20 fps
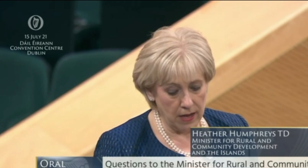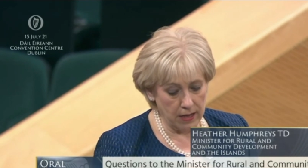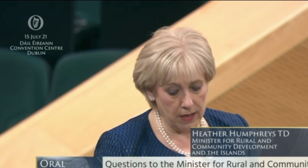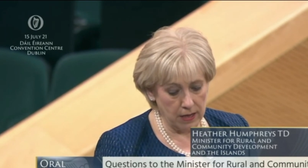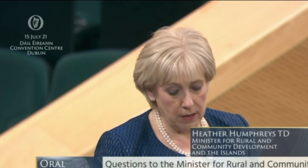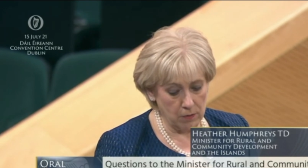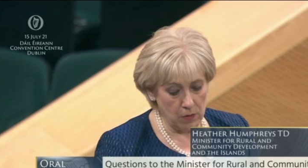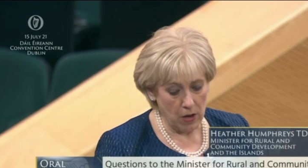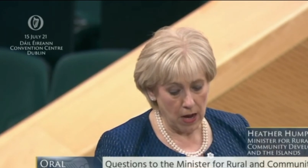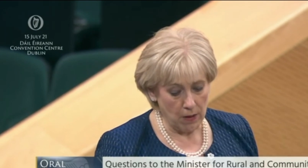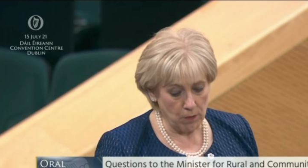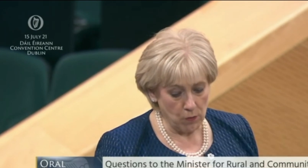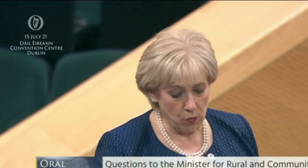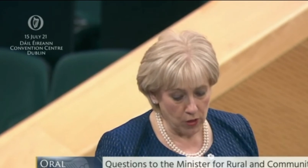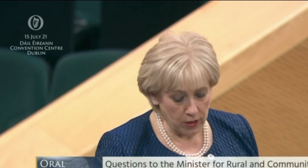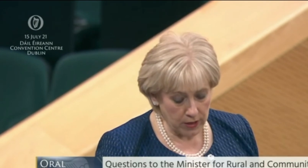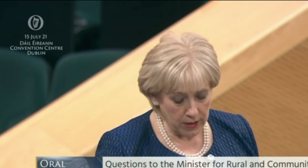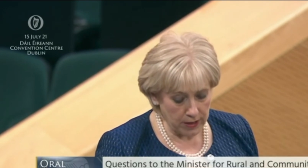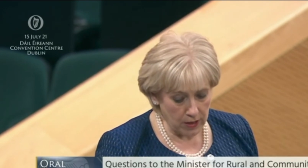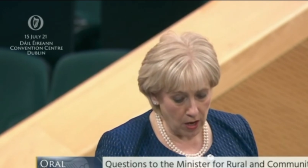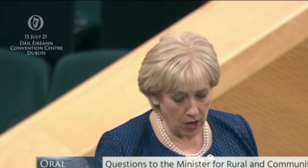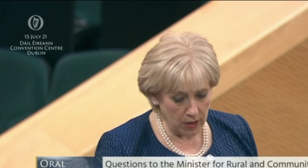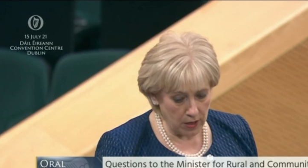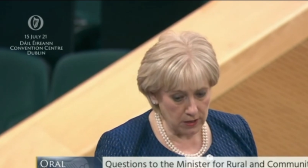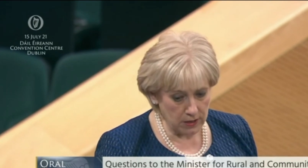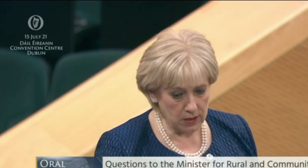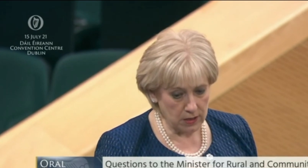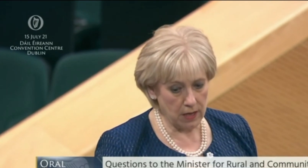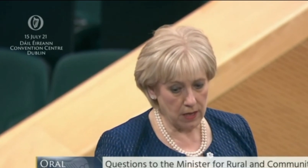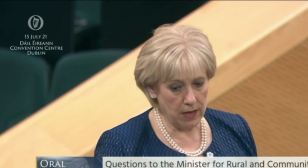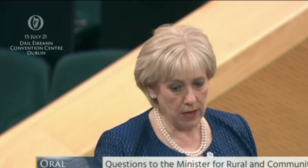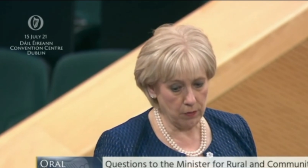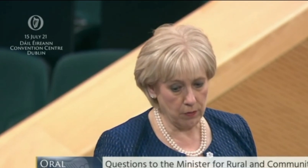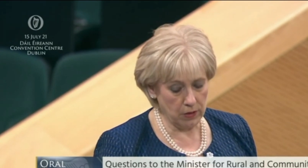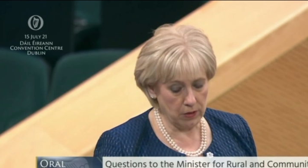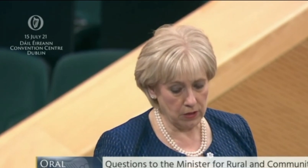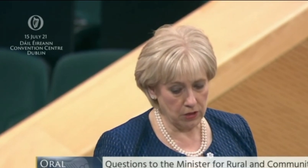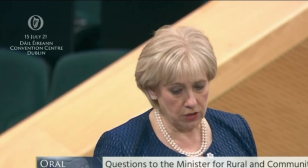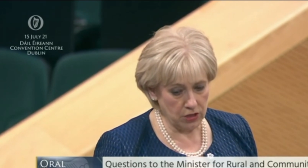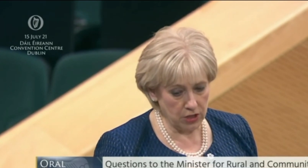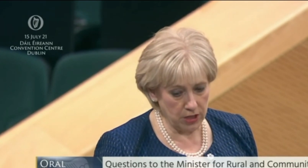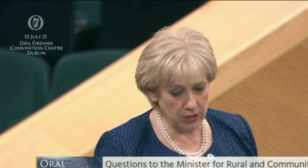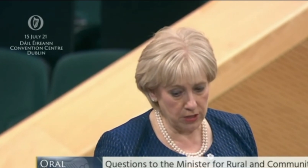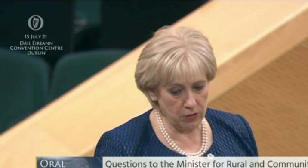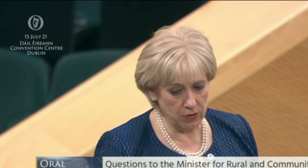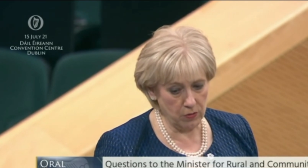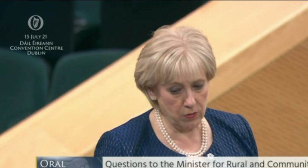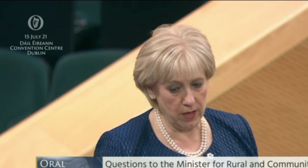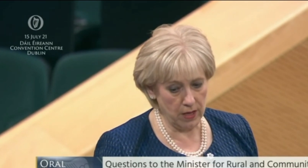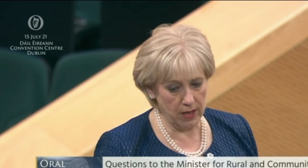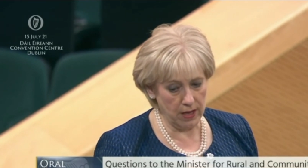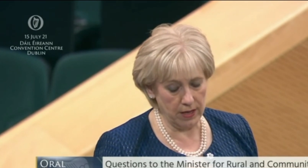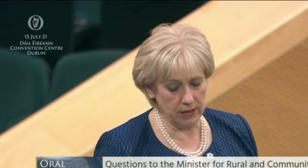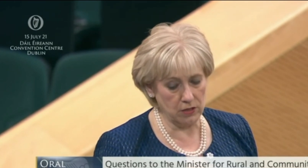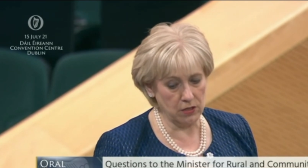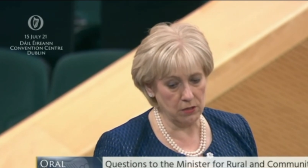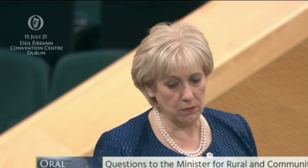I, am I'm working on it. I will continue uh,